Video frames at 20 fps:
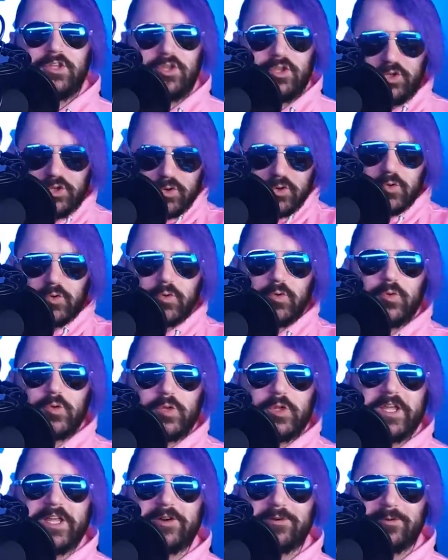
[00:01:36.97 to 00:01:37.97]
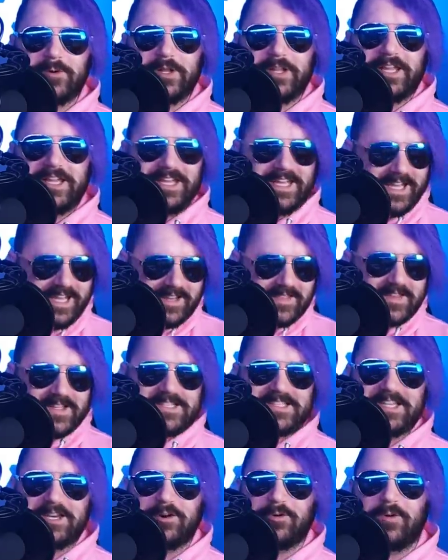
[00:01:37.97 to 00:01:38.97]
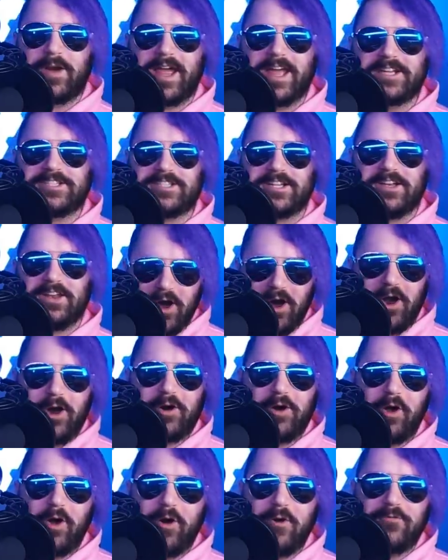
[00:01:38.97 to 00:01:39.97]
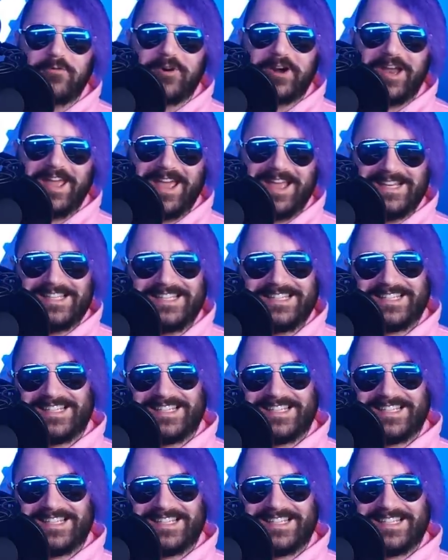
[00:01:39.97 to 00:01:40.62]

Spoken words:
You, literally, in this interaction, are overhead.